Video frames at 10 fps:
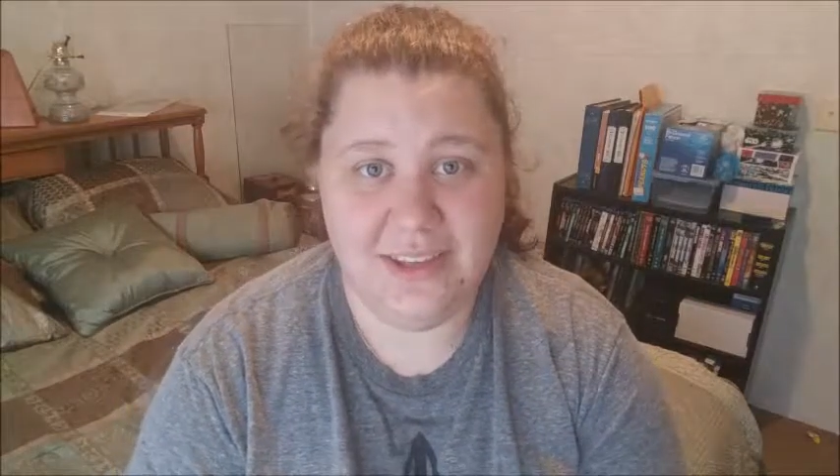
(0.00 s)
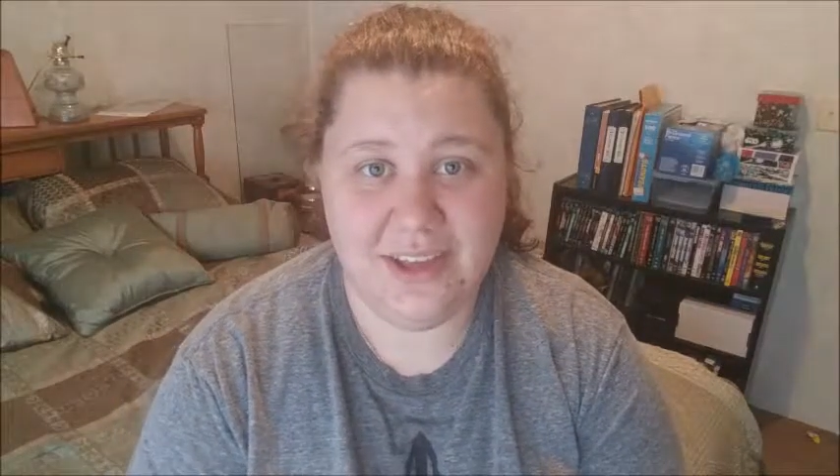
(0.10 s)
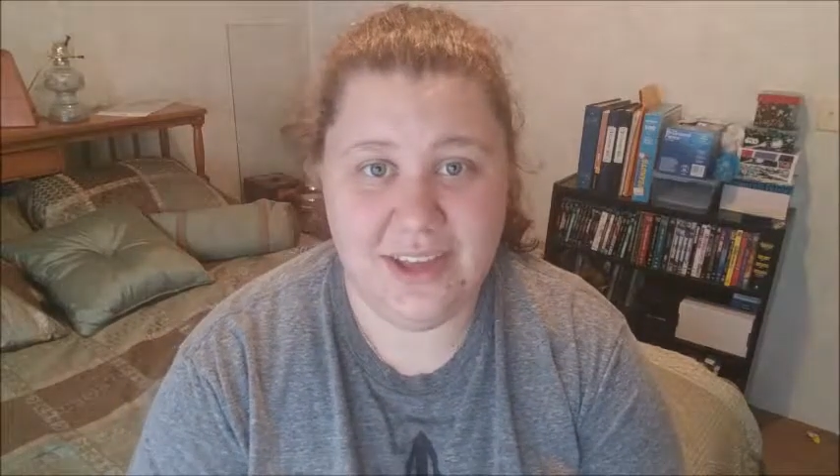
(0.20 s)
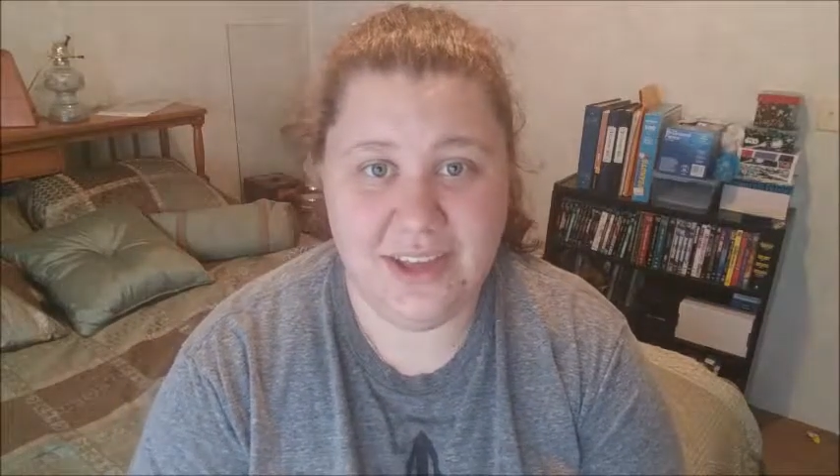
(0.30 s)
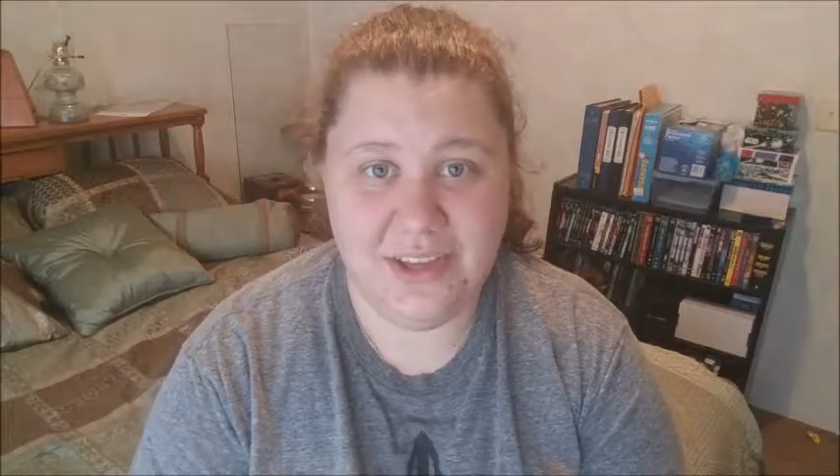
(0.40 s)

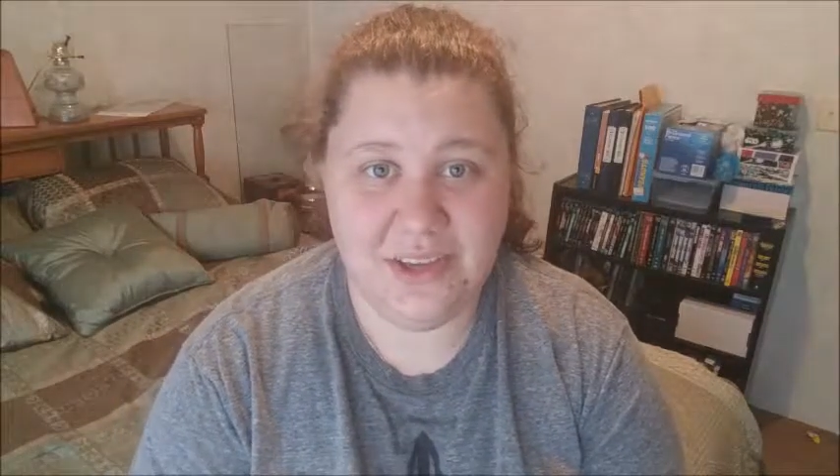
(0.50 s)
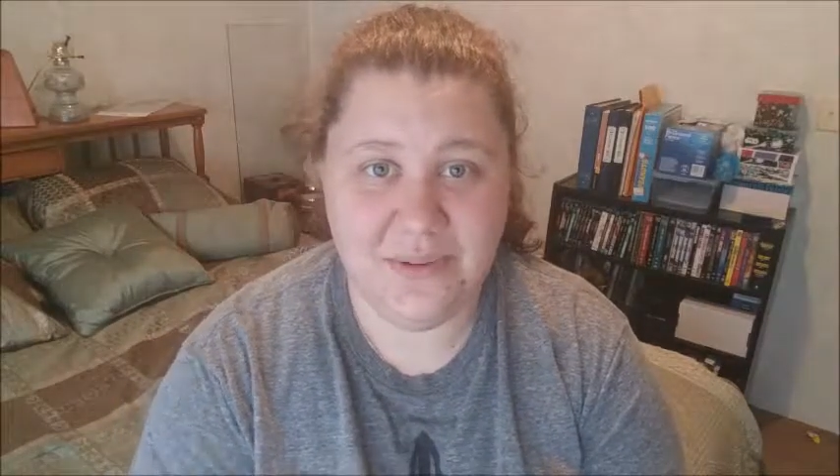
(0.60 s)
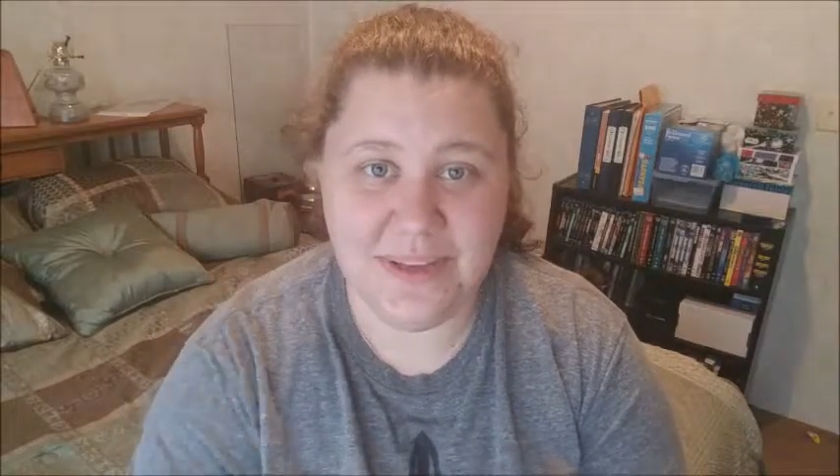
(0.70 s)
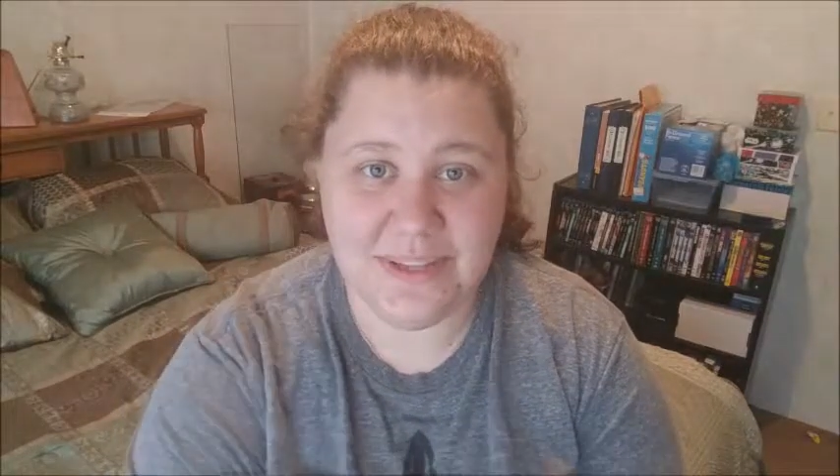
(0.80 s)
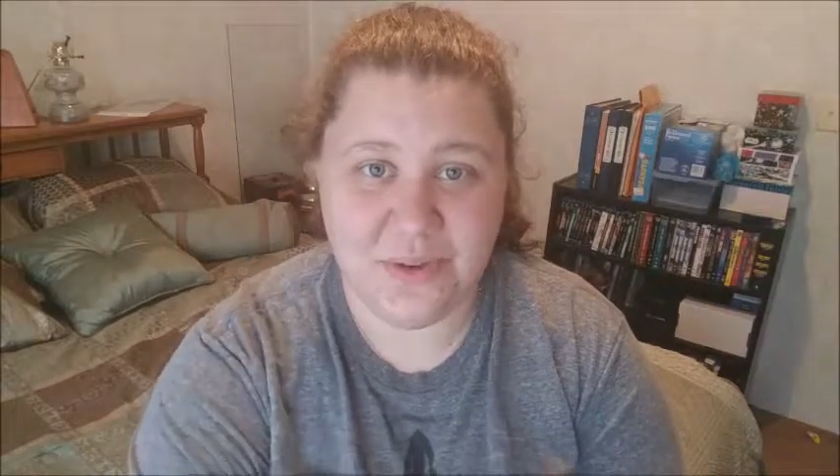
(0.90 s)

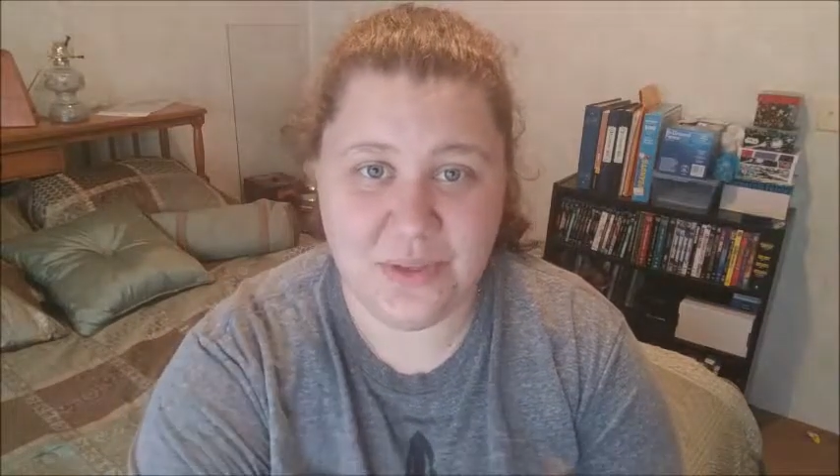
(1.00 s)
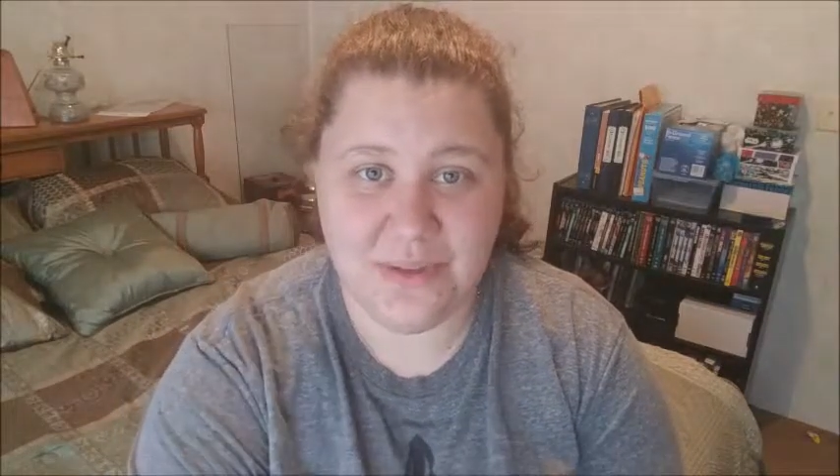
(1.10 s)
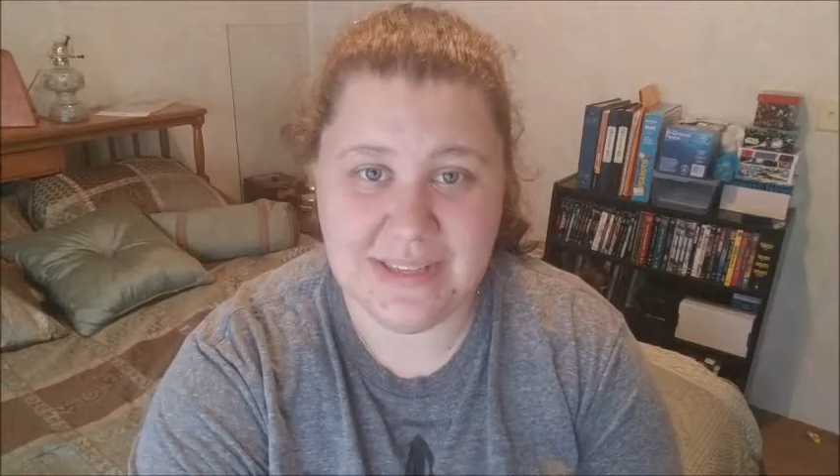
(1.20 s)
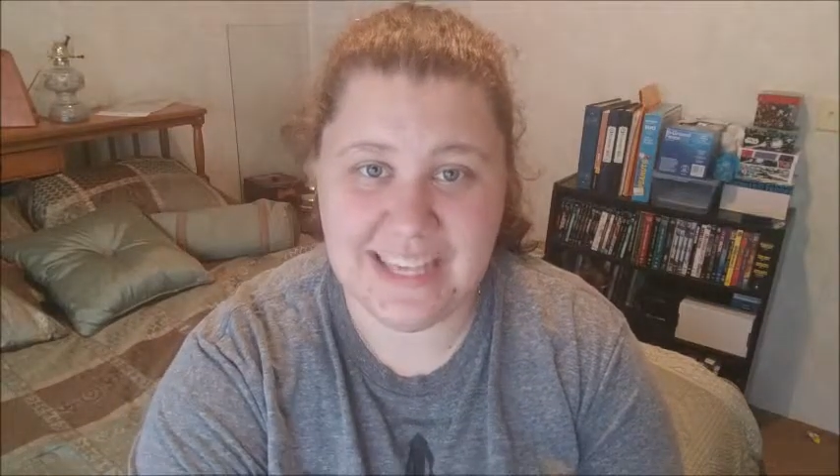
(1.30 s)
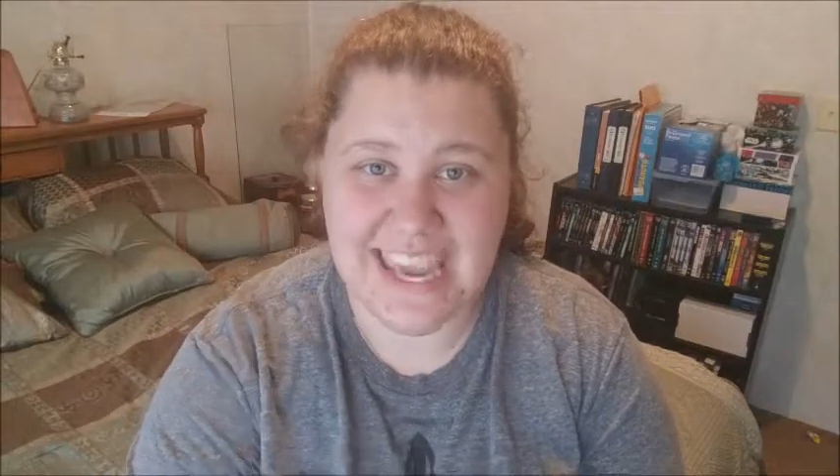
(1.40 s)
U.S.
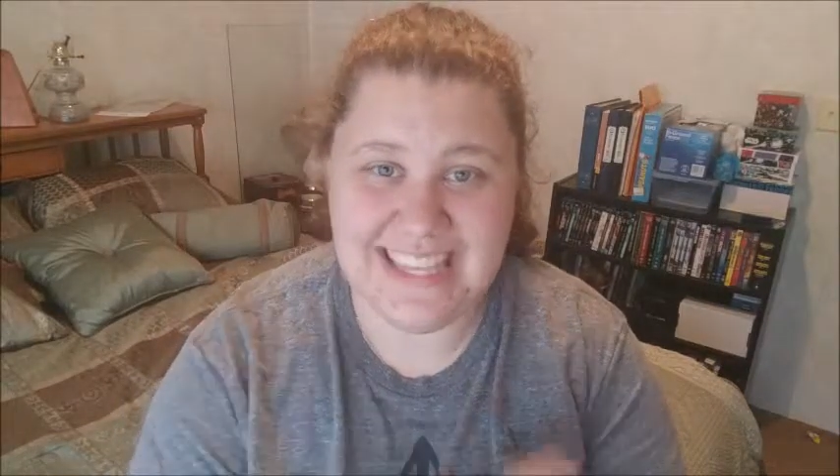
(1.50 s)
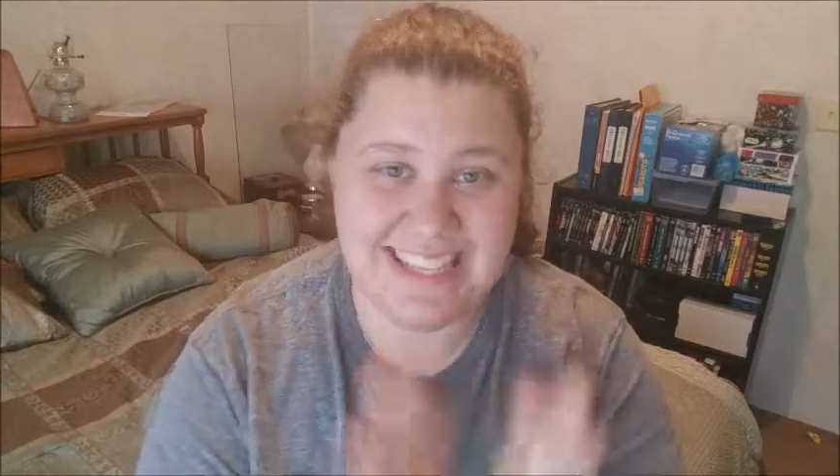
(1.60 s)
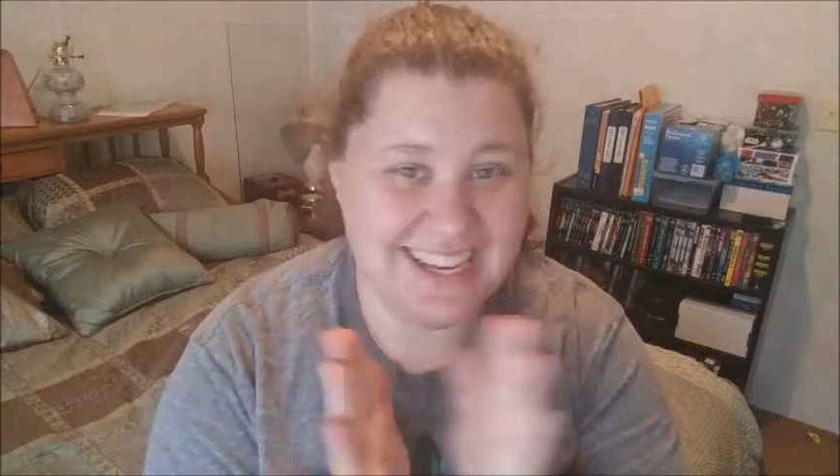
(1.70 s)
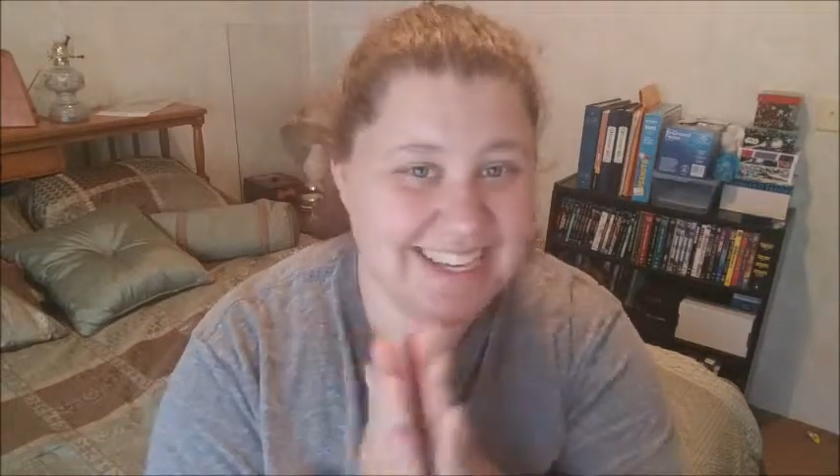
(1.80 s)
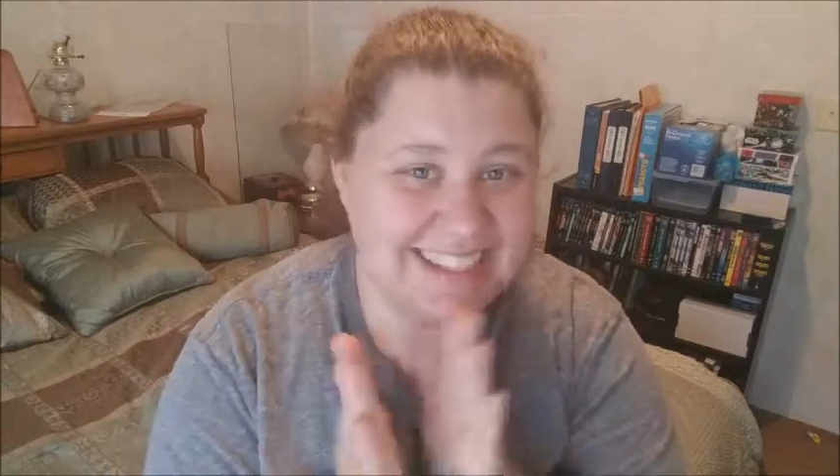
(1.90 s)
Northwest
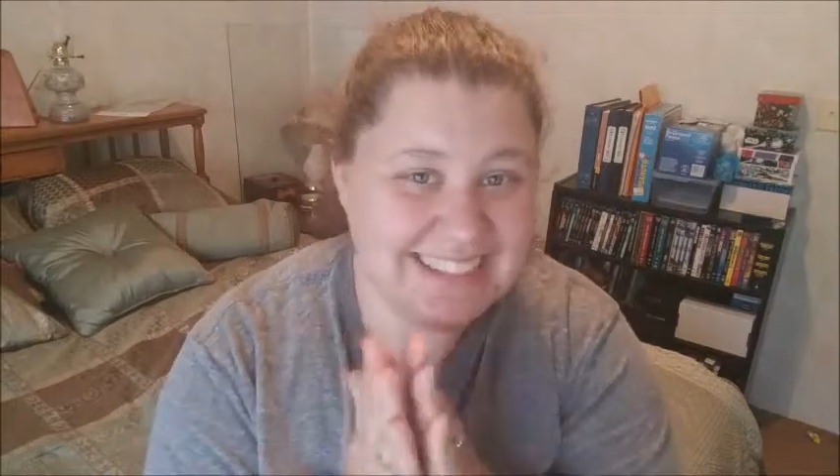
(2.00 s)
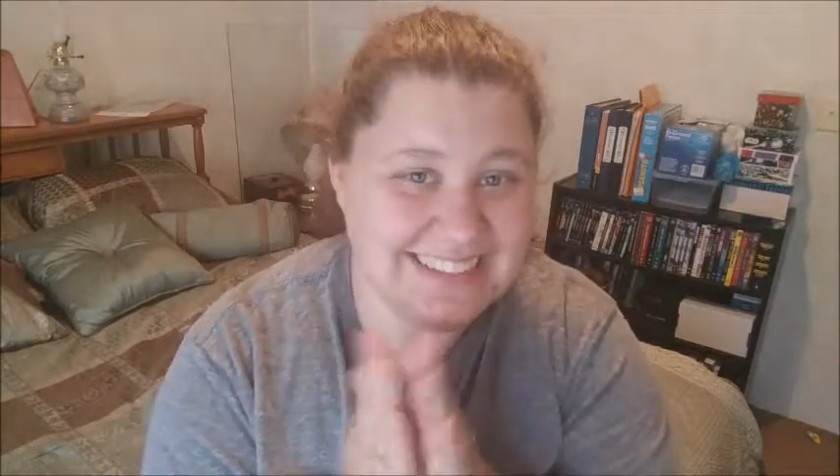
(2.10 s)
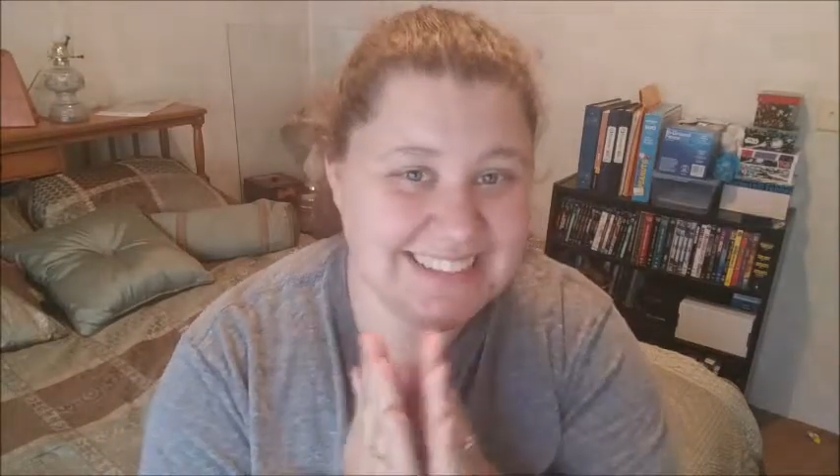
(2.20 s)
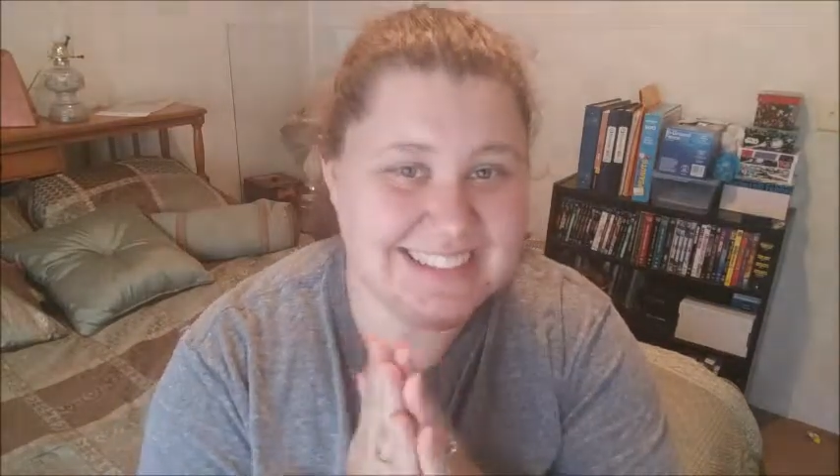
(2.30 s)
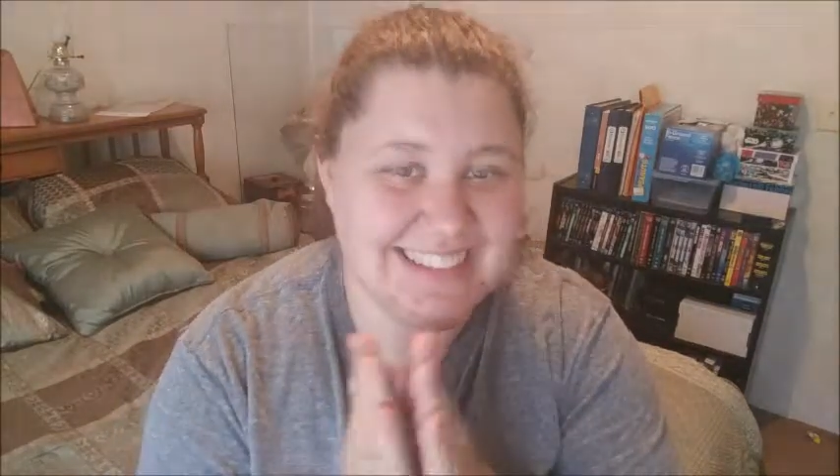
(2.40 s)
liaison.